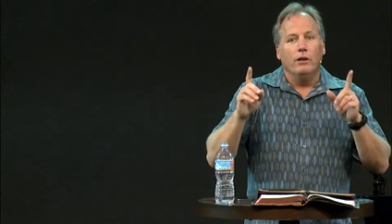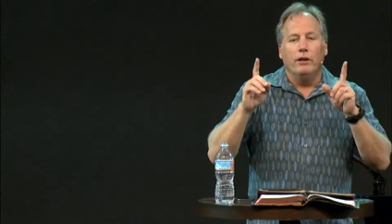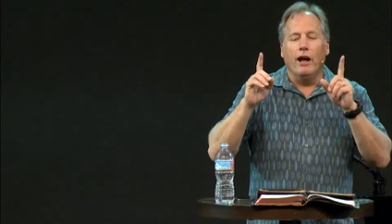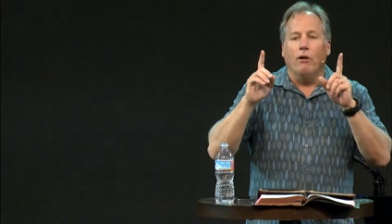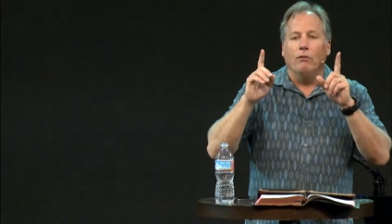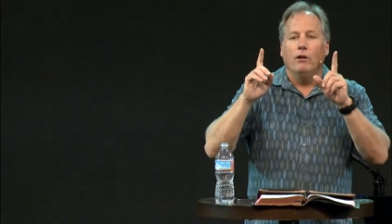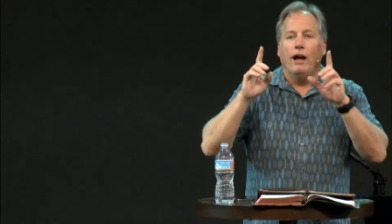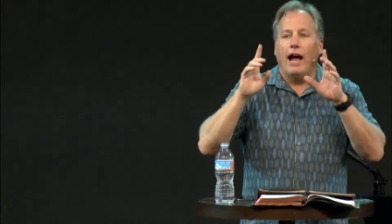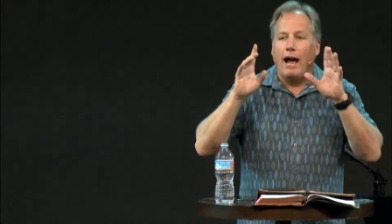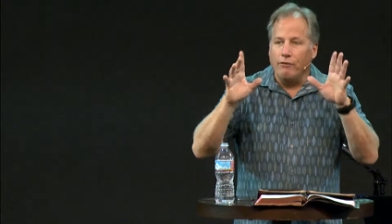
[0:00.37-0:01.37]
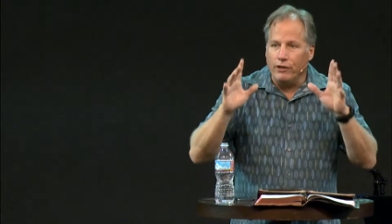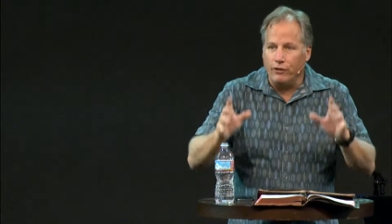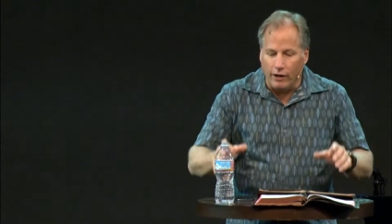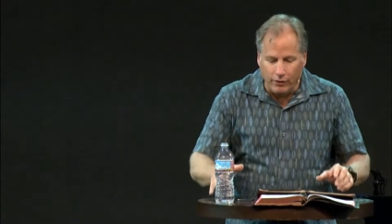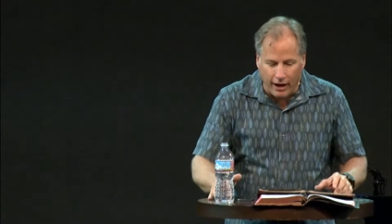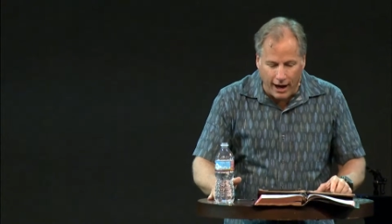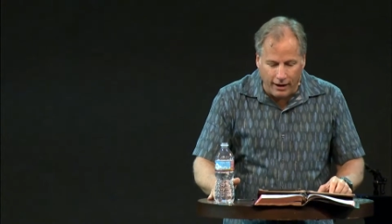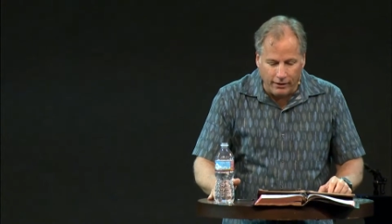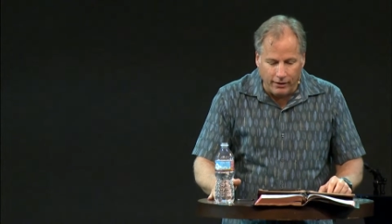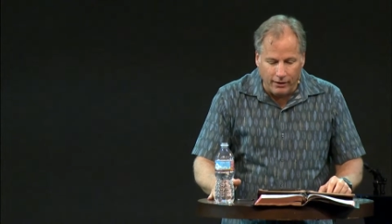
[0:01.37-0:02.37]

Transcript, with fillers: Now, having said that,